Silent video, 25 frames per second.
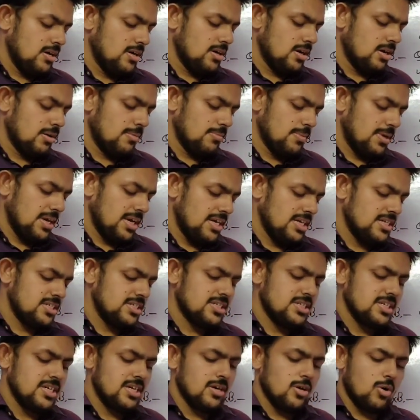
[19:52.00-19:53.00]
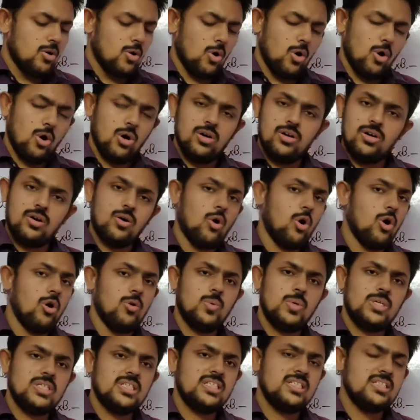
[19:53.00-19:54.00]
Ramesh
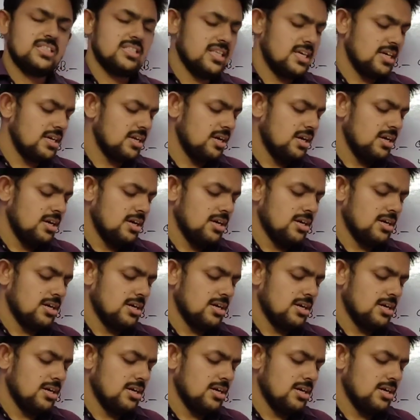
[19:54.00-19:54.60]
always is there.